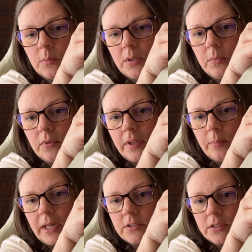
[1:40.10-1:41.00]
purple that
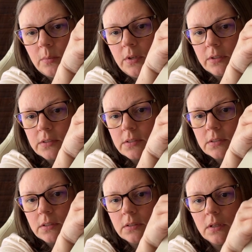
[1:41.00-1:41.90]
matched the books.
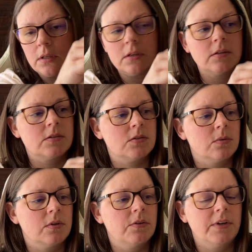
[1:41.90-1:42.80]

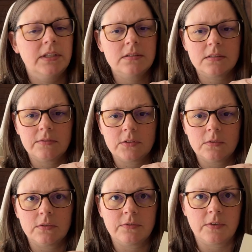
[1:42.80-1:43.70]
So the green is left
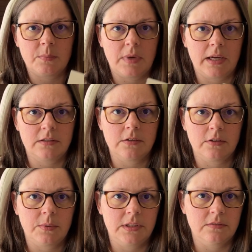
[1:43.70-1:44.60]
over from my Dark
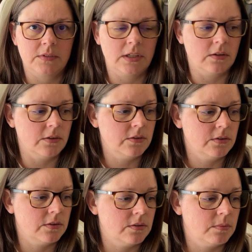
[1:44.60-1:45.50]
Queen of the
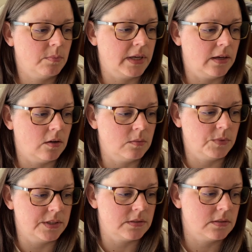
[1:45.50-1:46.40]
Earth by Autumn
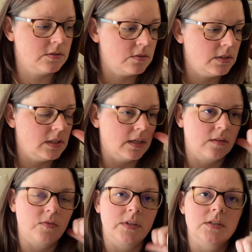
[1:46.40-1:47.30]
Lane Stitchery that I
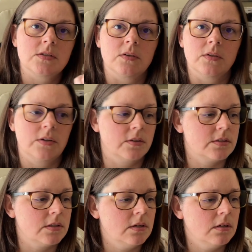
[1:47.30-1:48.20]
finished earlier
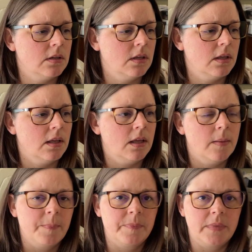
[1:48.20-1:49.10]
this year.
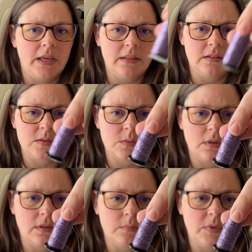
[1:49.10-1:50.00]
And this
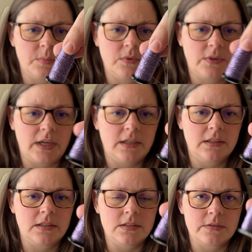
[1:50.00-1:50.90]
purple
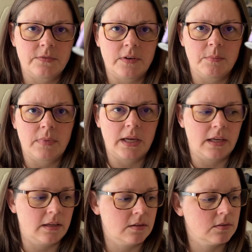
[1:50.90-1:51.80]
Krynic is from my